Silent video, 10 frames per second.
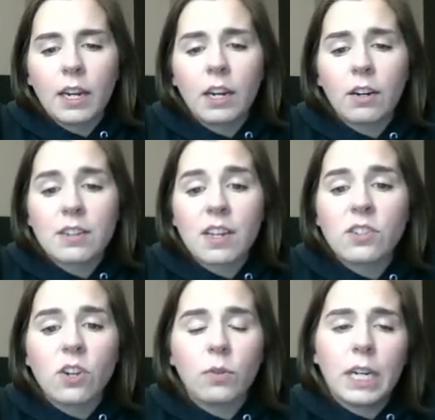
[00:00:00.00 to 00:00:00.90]
here because I
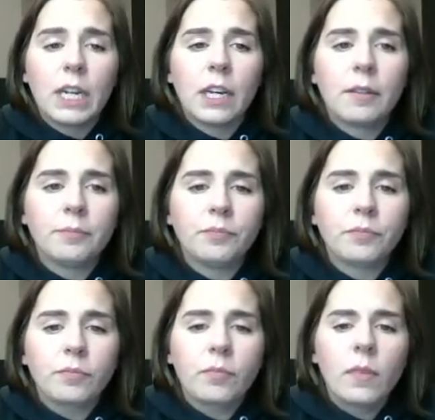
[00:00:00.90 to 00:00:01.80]
don't need it,
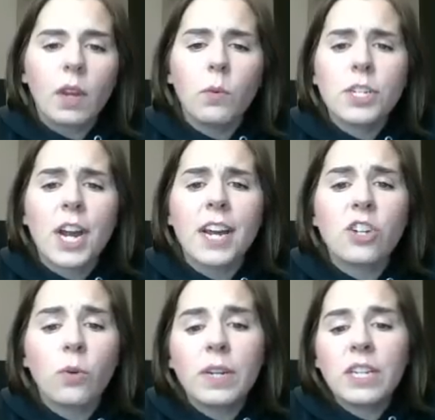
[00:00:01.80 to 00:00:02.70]
which I
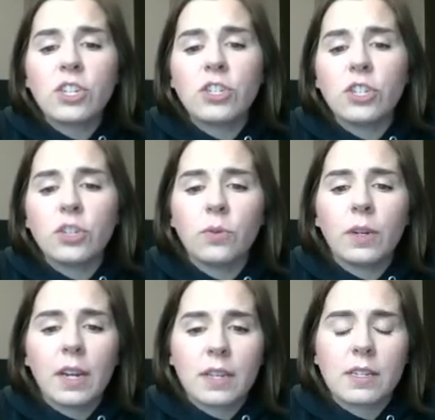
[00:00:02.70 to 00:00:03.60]
don't need to do
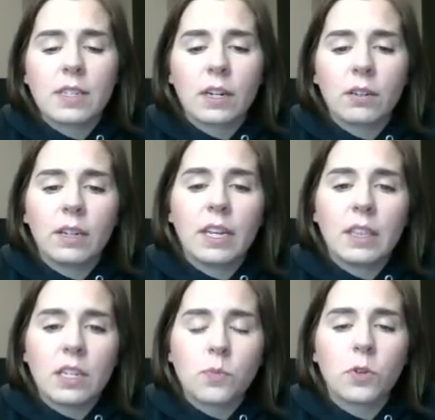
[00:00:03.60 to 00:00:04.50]
necessarily in
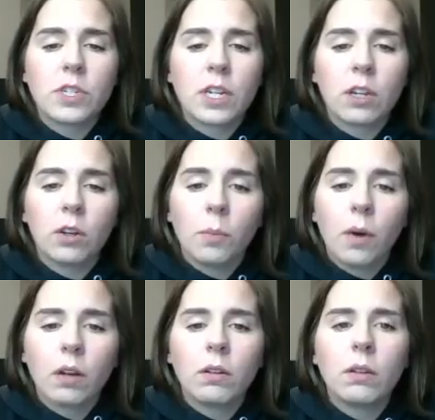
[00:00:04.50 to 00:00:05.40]
this particular
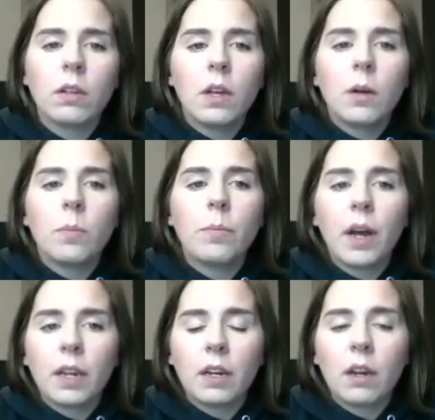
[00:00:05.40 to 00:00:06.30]
model,
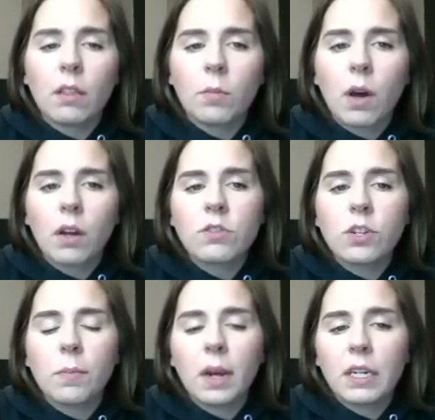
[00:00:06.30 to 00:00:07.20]
but in other models
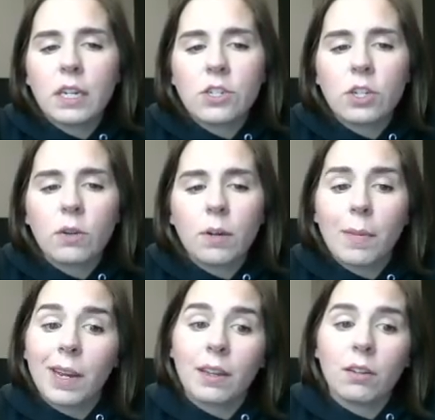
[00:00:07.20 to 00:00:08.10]
you might need to, and it
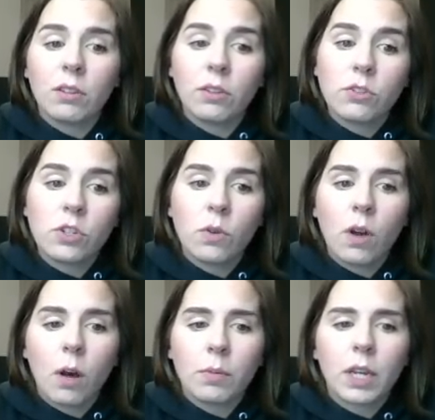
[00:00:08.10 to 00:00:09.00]
might get a little too
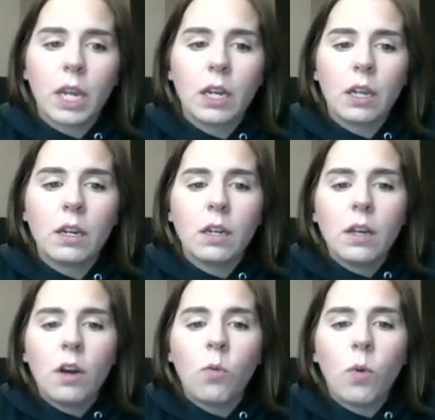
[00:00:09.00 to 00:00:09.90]
complicated.
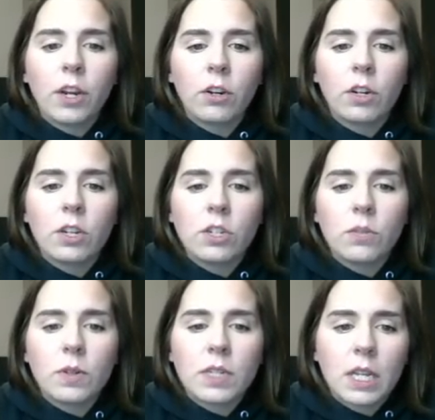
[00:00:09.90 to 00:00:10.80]
What you're going to
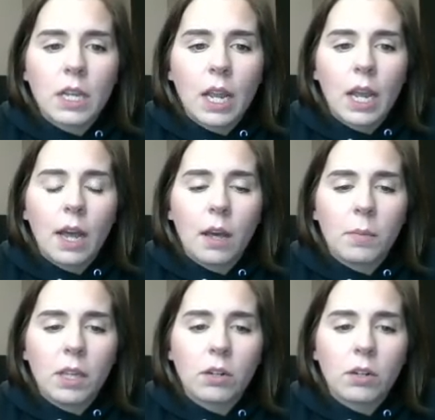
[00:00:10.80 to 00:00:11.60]
do is either